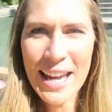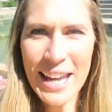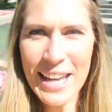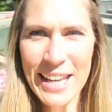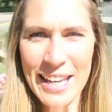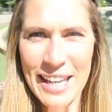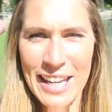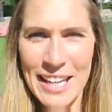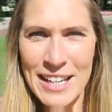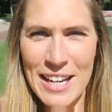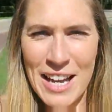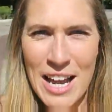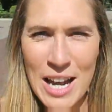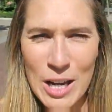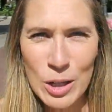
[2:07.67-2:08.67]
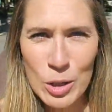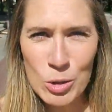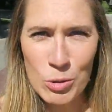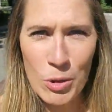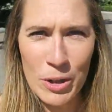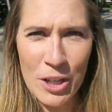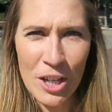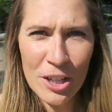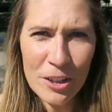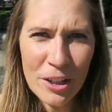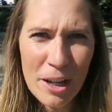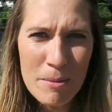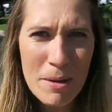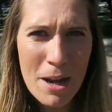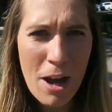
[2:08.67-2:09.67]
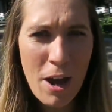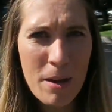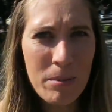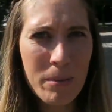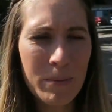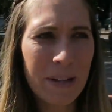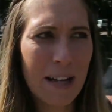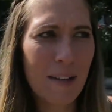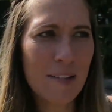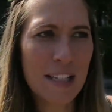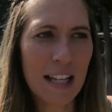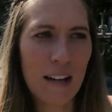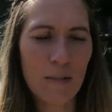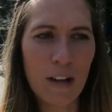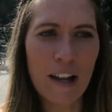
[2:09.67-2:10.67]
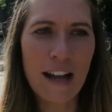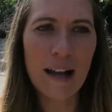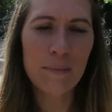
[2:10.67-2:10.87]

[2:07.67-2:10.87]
in Logrono. I hope I'm pronouncing that right.